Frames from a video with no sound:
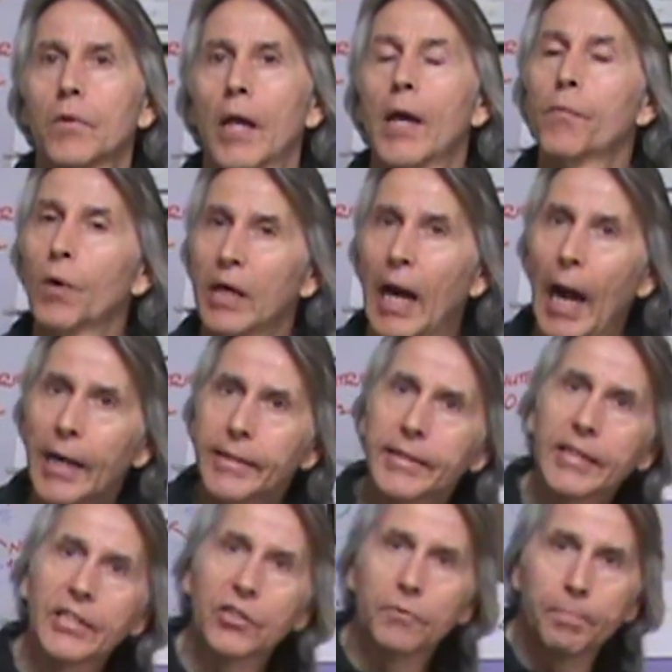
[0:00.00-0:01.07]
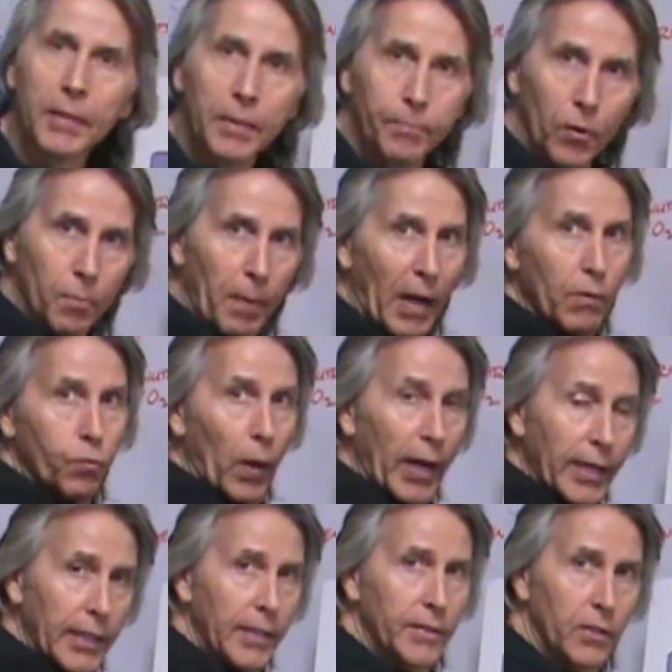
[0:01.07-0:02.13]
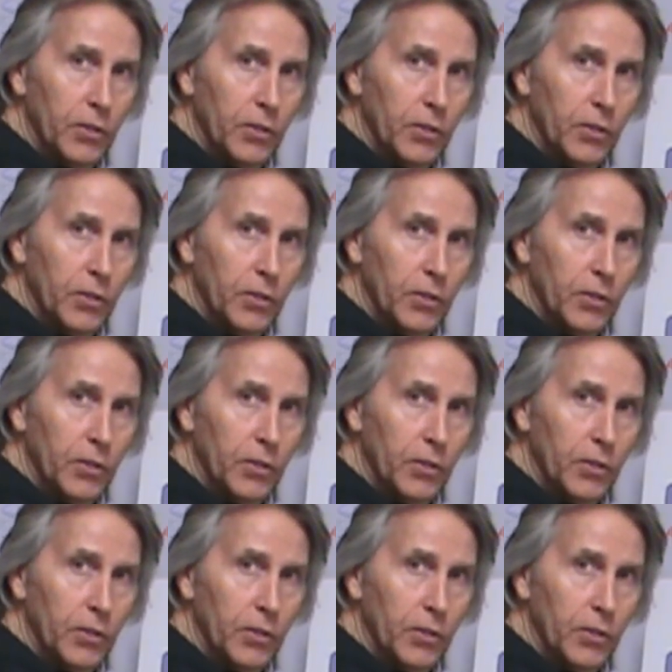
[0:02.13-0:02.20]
And what I teach people by rating